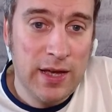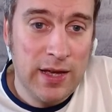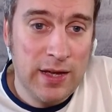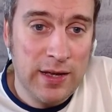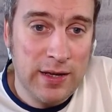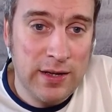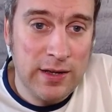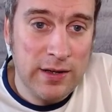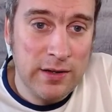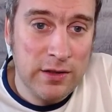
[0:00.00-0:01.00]

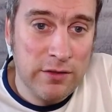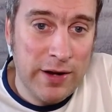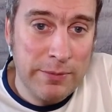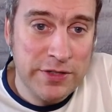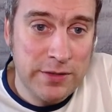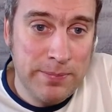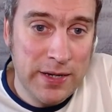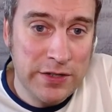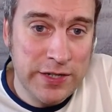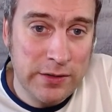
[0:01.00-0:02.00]
3Hammer says,
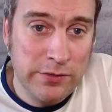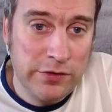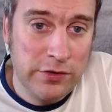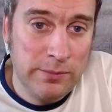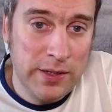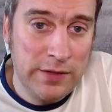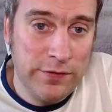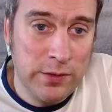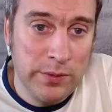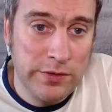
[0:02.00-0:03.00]
bigger channels, too many
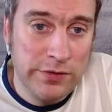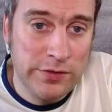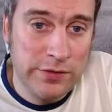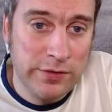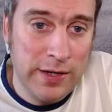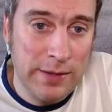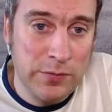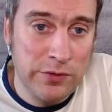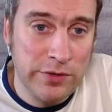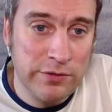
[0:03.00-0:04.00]
viewers, get
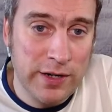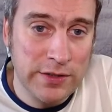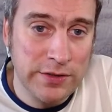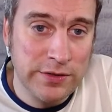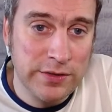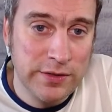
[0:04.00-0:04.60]
more interactions.